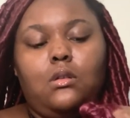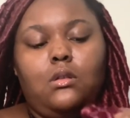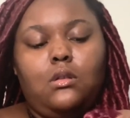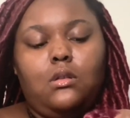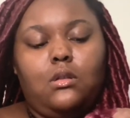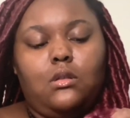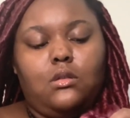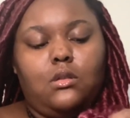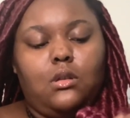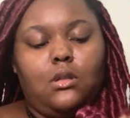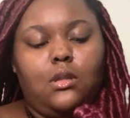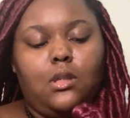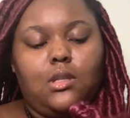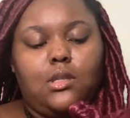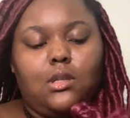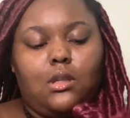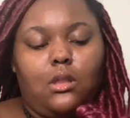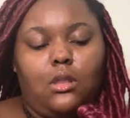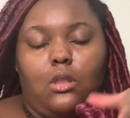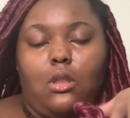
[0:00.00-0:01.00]
until it's
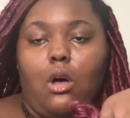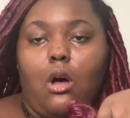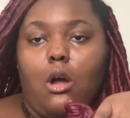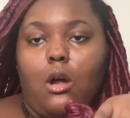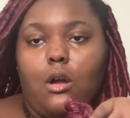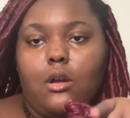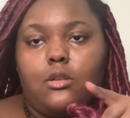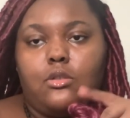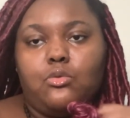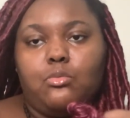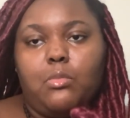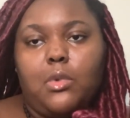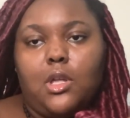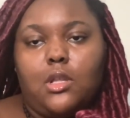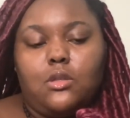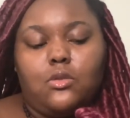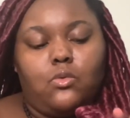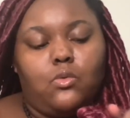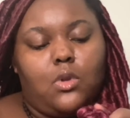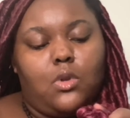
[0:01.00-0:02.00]
a large
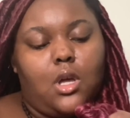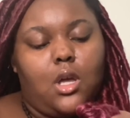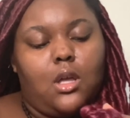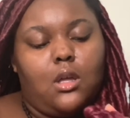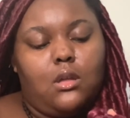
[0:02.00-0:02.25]
Bantu knot.